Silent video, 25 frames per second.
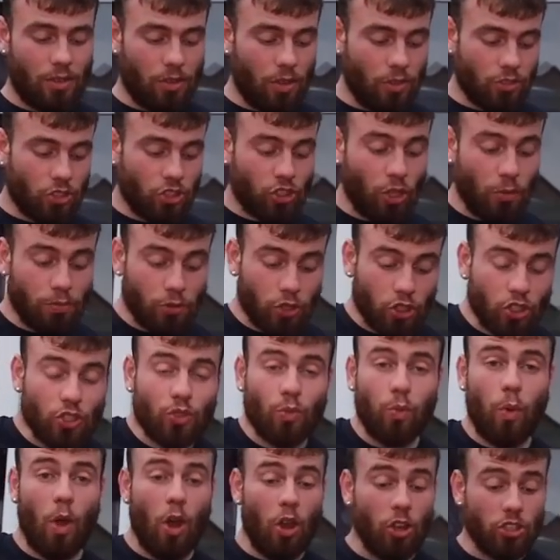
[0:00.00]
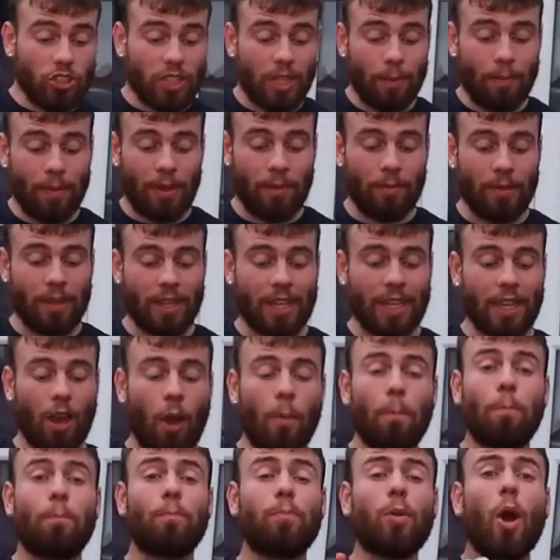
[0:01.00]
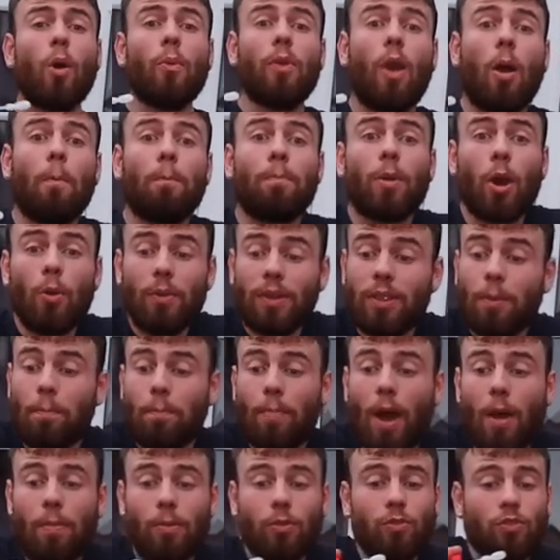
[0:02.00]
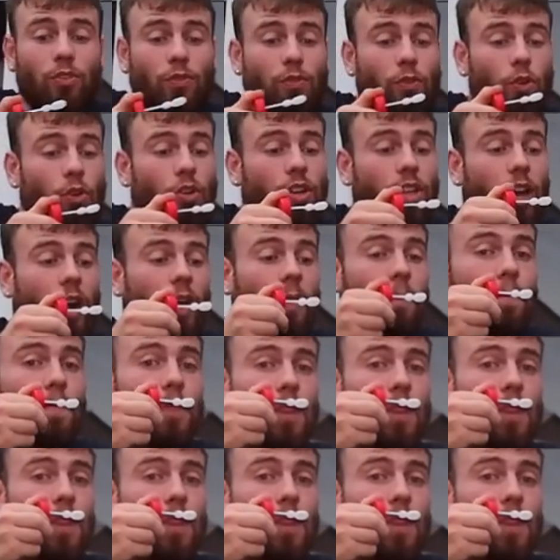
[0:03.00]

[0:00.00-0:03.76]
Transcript: Stop squirting me, Mickey. I'm blowing the bubbles for you.